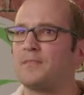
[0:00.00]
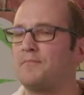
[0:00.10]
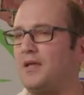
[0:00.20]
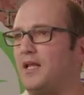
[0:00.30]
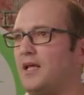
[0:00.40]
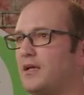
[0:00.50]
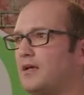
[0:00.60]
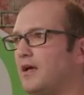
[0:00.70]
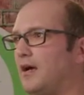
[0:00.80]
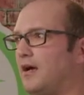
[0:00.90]
meaning
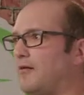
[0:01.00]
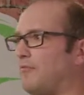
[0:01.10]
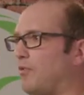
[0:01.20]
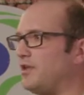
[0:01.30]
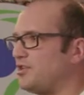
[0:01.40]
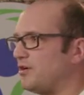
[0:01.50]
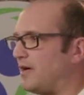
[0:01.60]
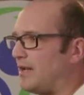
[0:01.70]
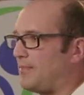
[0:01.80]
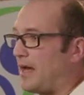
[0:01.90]
um, once you're
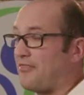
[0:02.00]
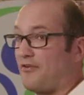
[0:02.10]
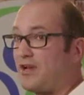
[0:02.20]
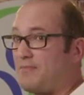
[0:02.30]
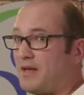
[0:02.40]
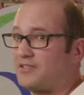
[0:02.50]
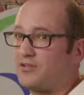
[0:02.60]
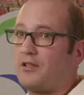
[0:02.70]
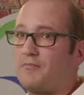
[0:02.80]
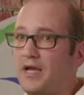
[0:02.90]
at about 30 minutes
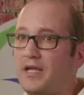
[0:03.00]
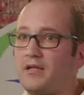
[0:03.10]
on the bike,